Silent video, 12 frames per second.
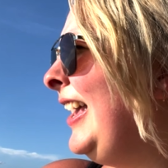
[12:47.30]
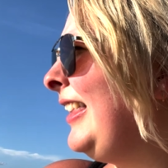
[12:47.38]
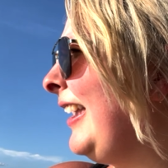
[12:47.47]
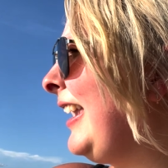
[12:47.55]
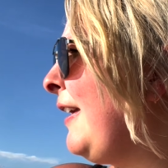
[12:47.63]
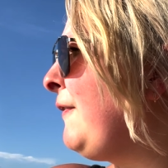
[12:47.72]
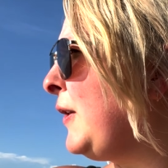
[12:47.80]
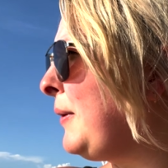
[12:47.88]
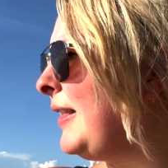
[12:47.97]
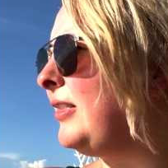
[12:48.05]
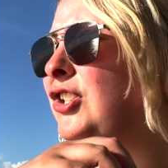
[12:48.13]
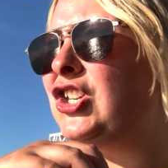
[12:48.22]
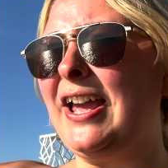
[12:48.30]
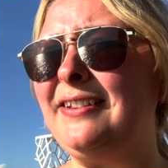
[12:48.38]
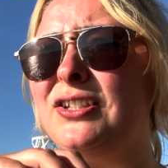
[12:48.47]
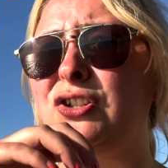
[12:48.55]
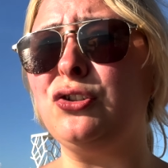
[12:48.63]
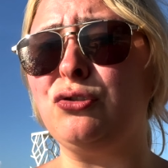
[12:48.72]
Like if you get the
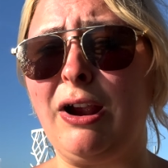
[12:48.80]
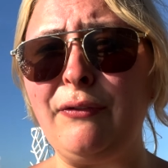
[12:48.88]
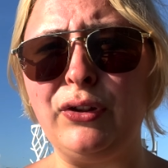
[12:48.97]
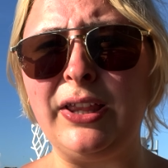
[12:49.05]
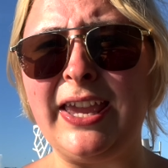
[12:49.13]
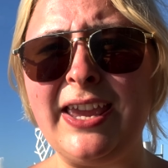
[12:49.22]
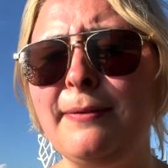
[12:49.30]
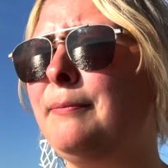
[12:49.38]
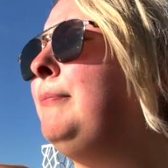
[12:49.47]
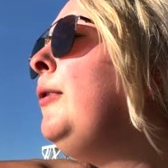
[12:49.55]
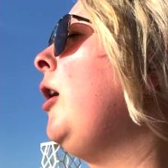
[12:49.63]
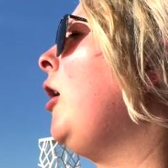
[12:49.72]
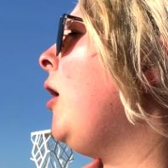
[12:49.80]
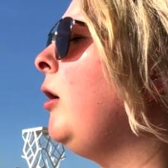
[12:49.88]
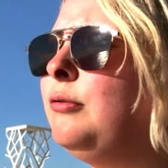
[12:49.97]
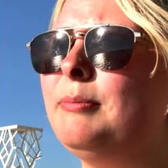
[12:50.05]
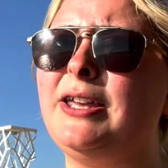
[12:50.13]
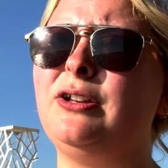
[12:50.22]
chance to travel here, oh
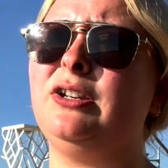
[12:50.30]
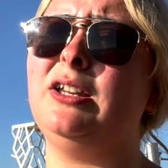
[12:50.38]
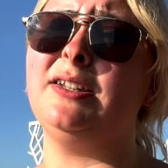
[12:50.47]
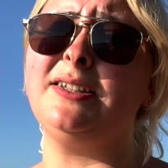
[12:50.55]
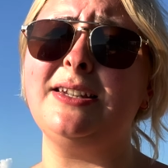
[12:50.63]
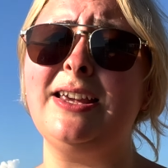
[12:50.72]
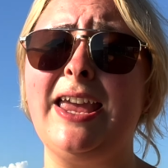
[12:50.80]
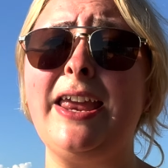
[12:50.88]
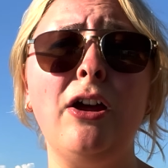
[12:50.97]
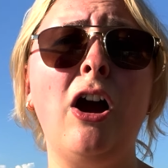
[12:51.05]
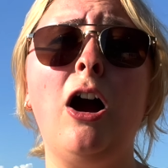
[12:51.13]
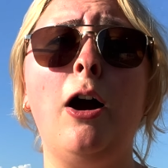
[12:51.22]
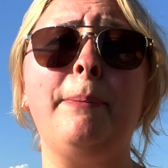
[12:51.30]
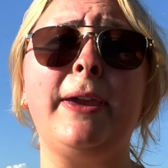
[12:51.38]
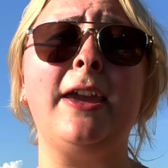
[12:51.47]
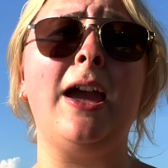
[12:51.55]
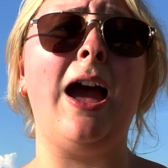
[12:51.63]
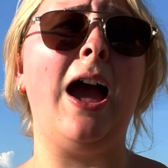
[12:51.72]
my goodness, in a
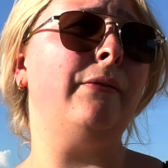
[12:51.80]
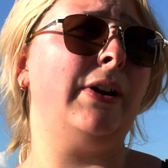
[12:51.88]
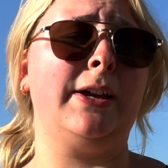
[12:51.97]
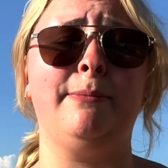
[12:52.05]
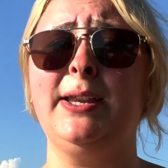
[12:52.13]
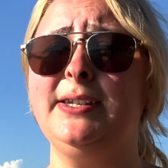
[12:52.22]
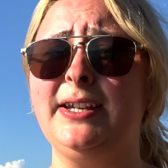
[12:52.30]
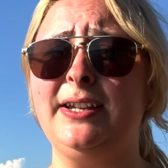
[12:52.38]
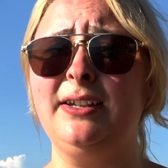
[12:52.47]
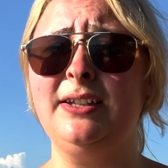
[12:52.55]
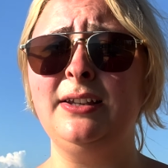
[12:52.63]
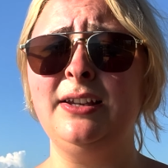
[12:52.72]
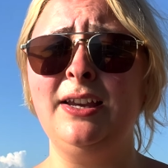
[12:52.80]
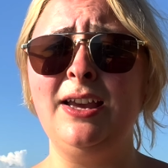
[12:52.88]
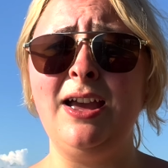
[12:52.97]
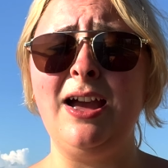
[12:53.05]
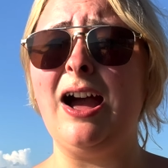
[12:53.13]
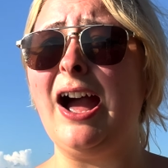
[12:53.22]
heartbeat, I recommend it.
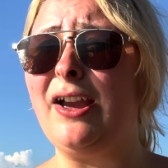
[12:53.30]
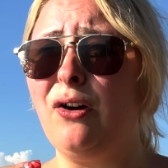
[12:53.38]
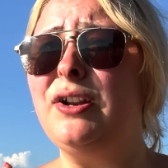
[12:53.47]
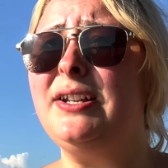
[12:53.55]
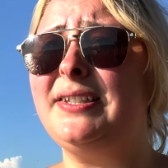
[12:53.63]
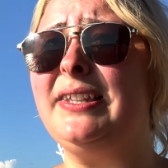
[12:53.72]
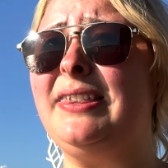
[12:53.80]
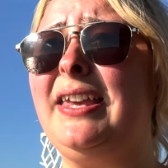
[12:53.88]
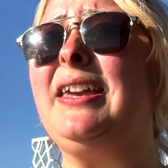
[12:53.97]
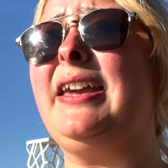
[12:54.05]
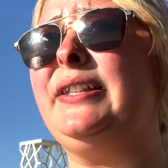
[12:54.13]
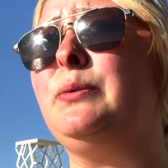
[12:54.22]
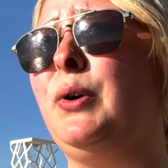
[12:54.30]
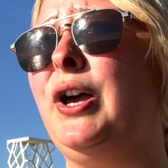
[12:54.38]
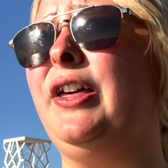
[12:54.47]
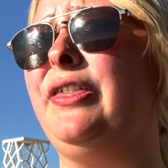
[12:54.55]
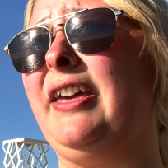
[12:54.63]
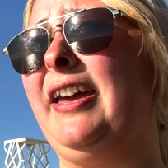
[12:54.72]
I honestly think it's
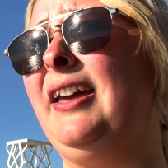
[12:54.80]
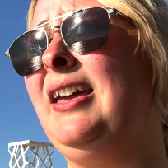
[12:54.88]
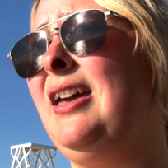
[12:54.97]
worth it.